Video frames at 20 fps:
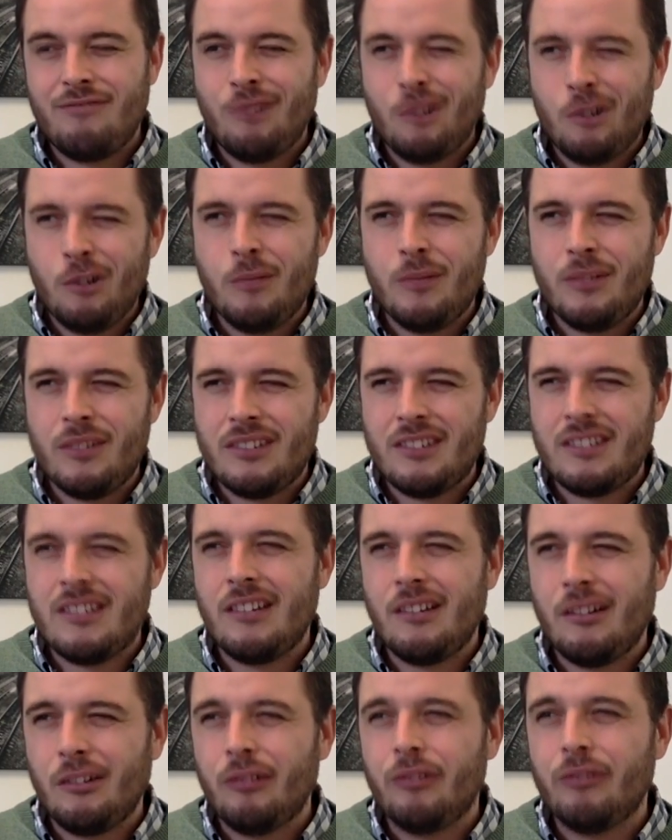Recruitment's
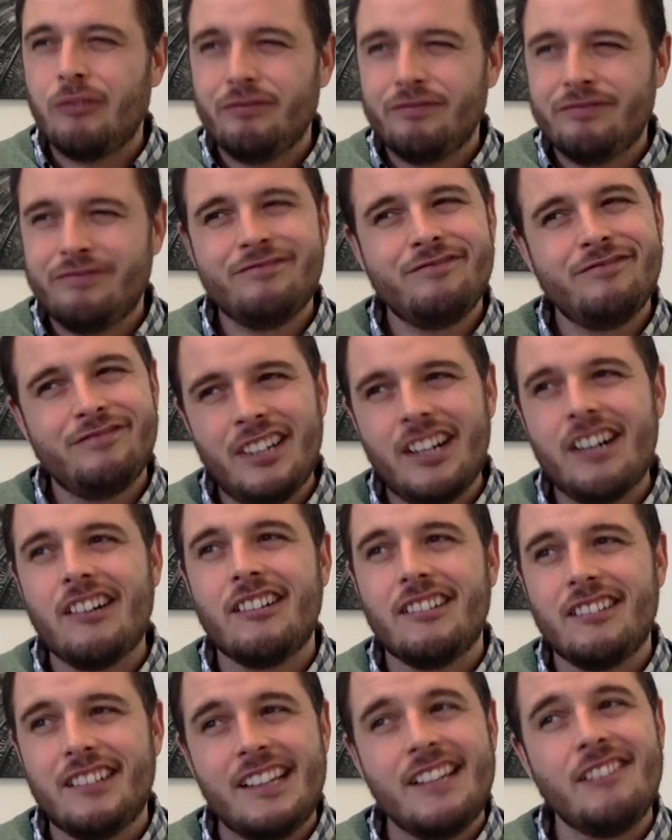still
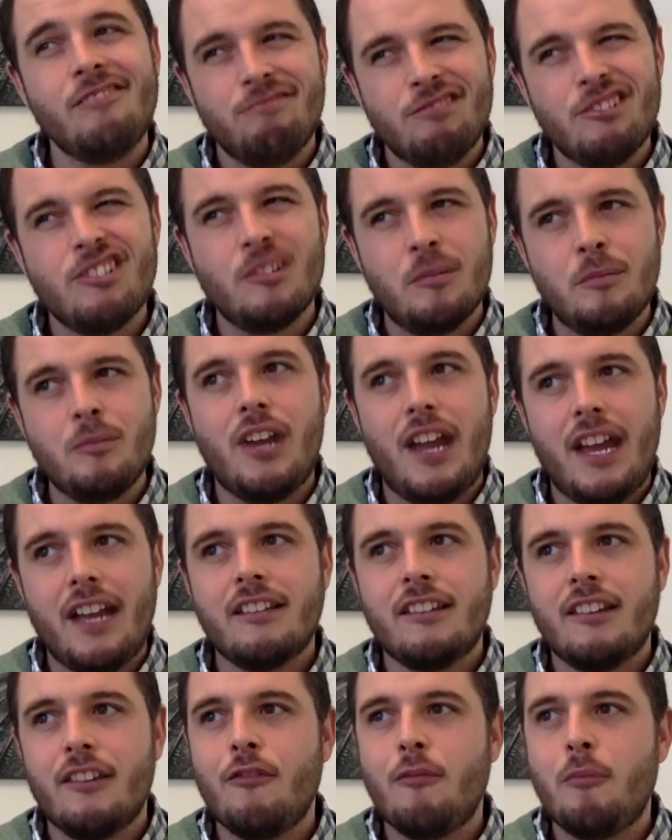fairly
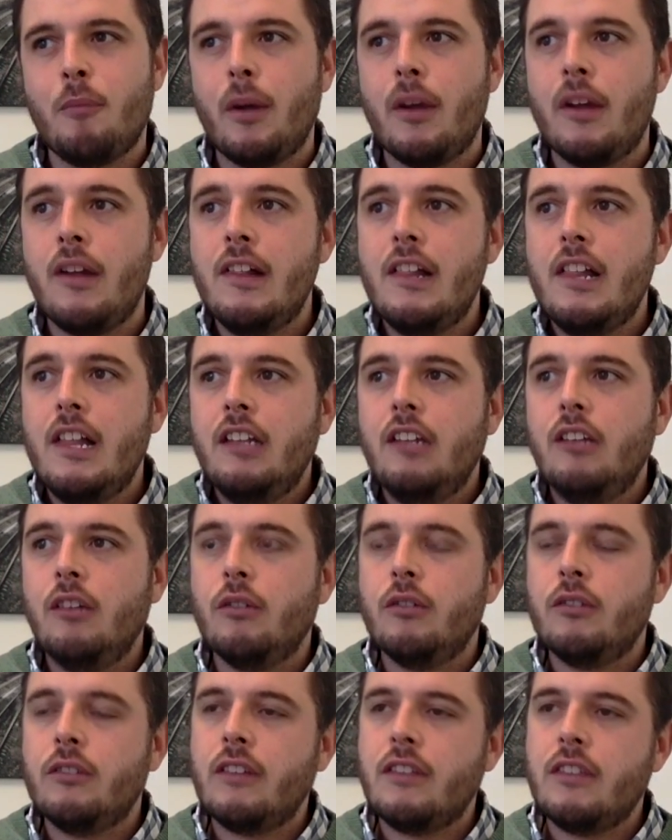subjective, but, you know,
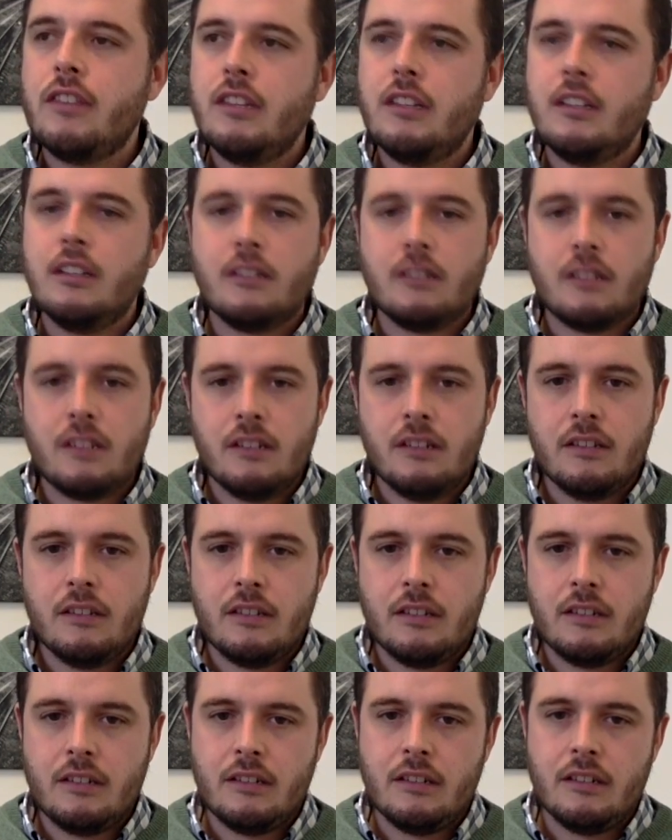it's something that's
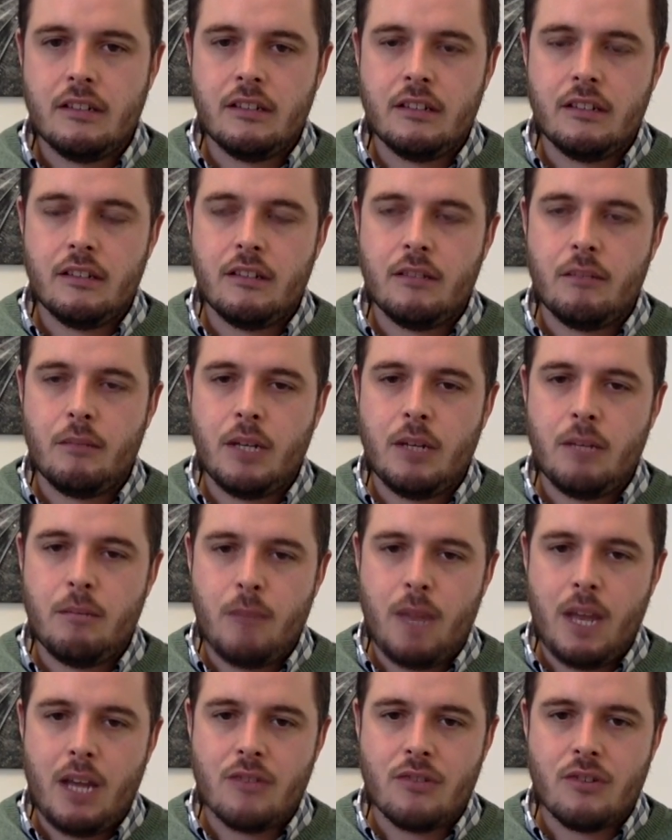consistent that we can
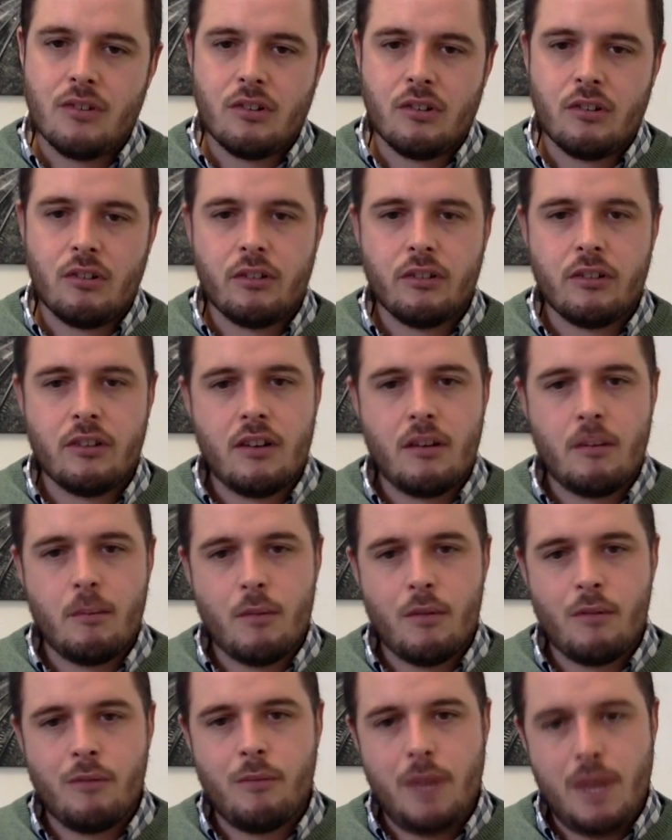measure across a
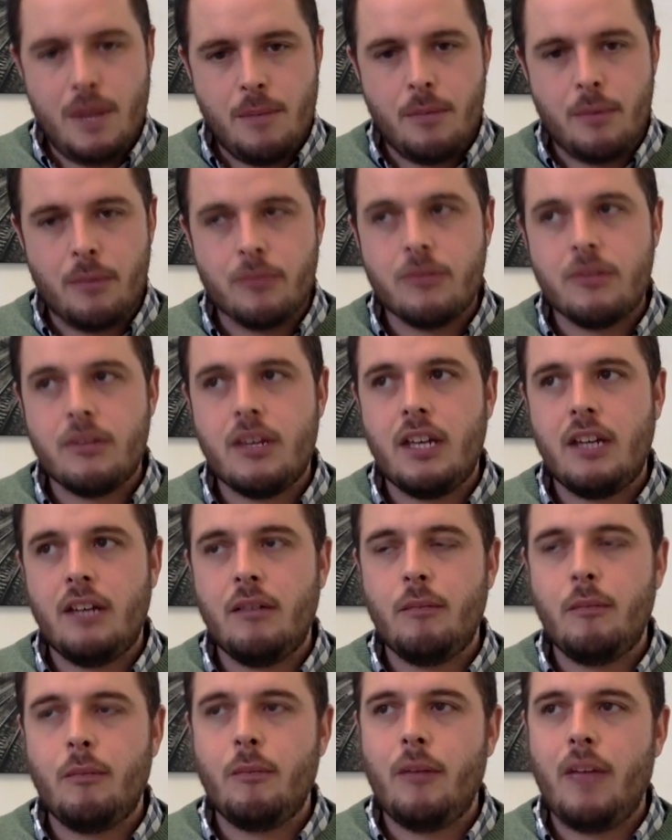number of people to
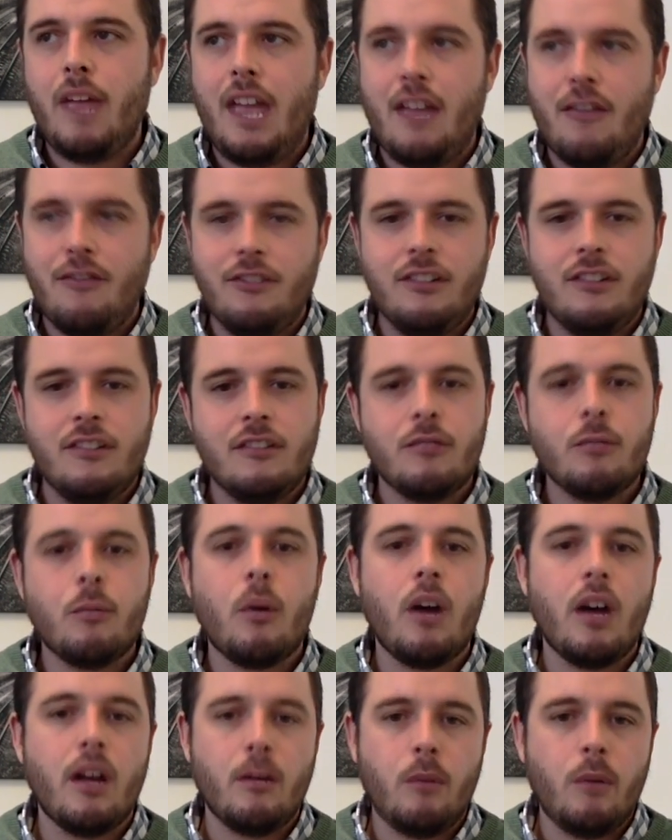then evidence
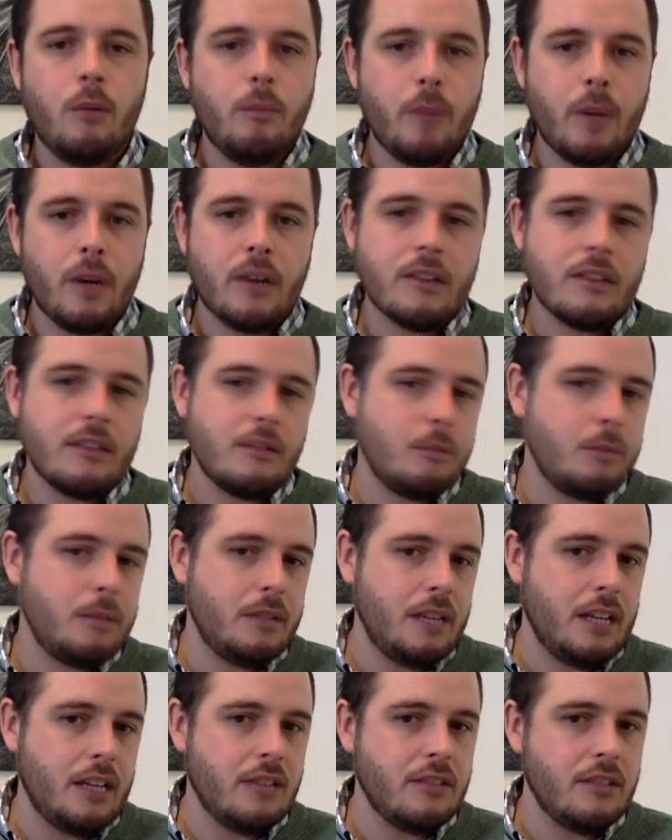why one person is
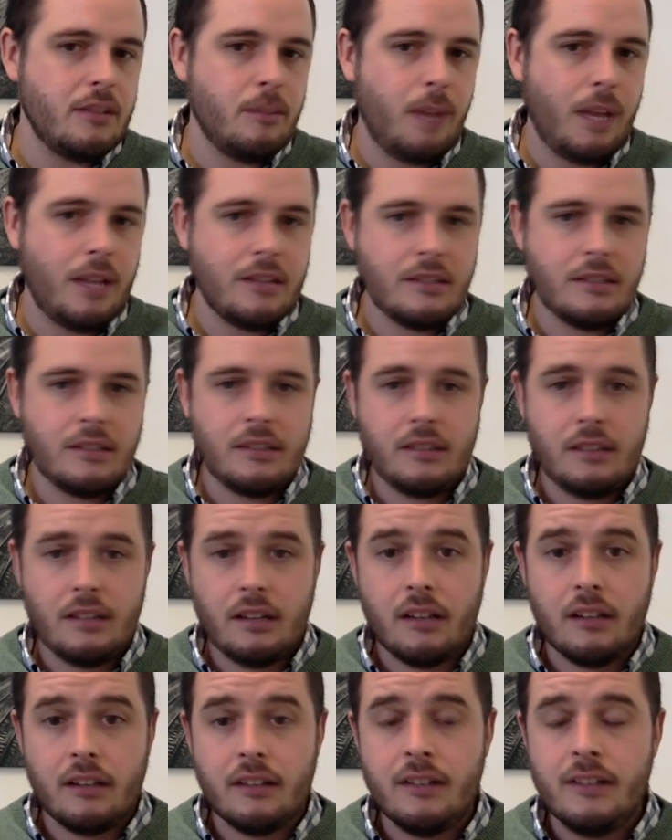potentially better than the
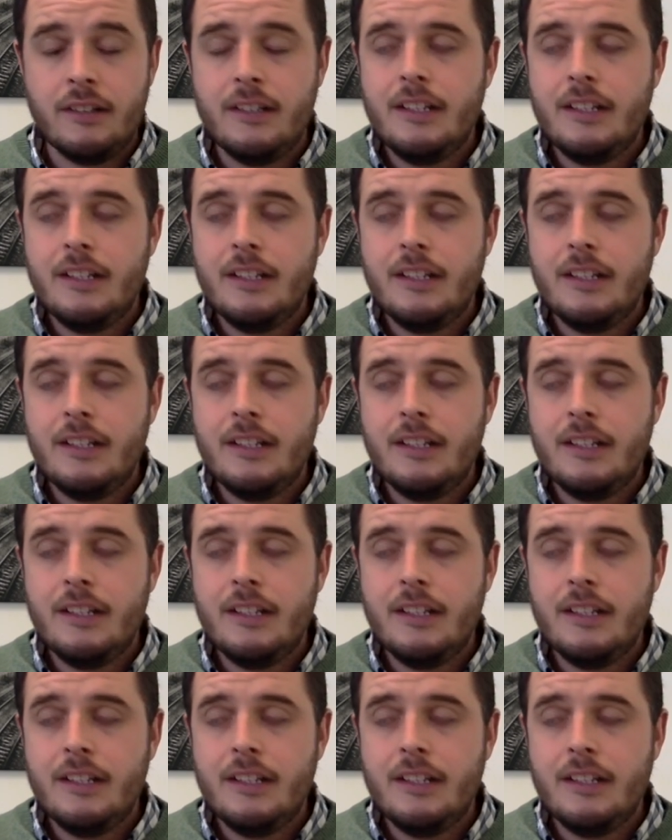other.